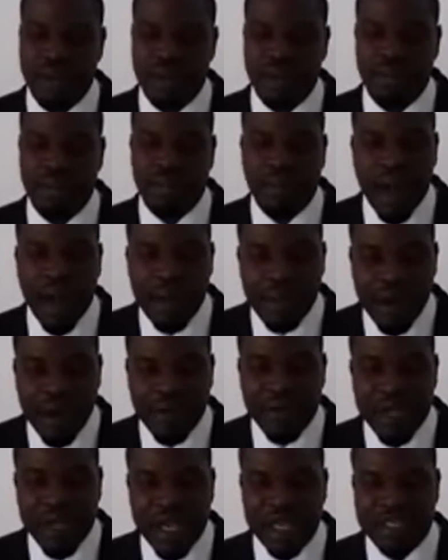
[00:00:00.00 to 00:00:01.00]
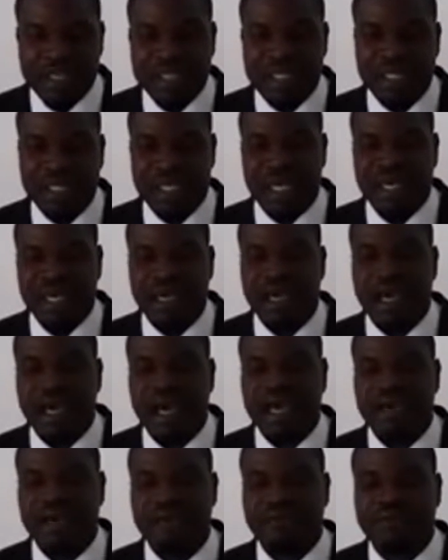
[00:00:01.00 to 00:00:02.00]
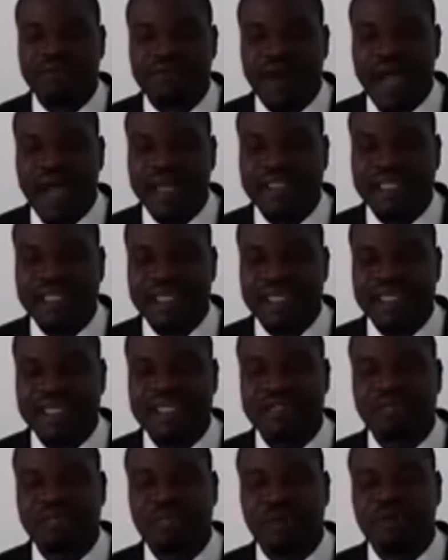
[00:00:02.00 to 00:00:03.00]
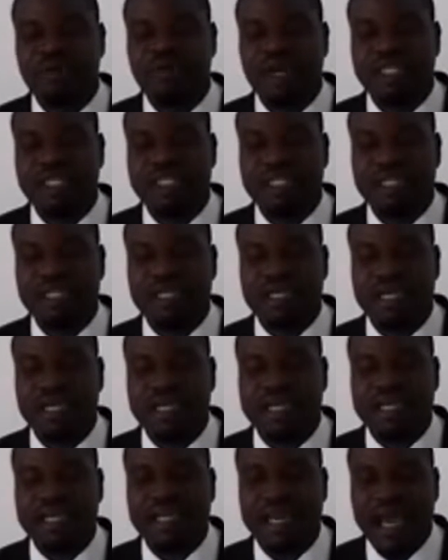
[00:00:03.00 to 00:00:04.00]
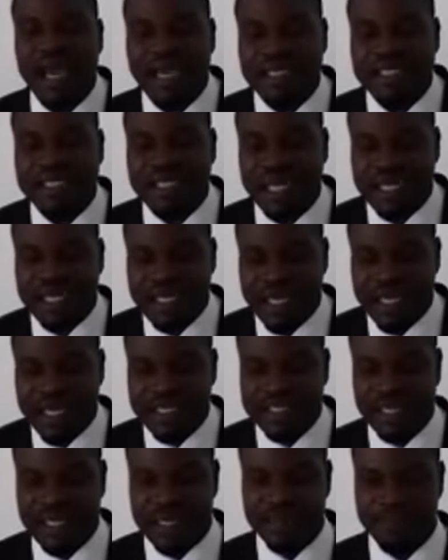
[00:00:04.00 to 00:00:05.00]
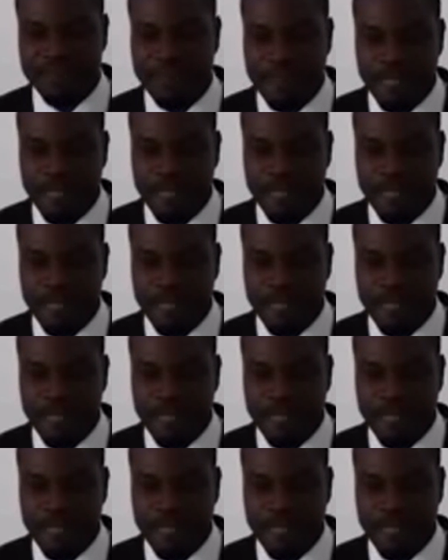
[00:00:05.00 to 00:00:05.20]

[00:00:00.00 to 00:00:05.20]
primary health care, and the fight against poverty in the Niger Delta.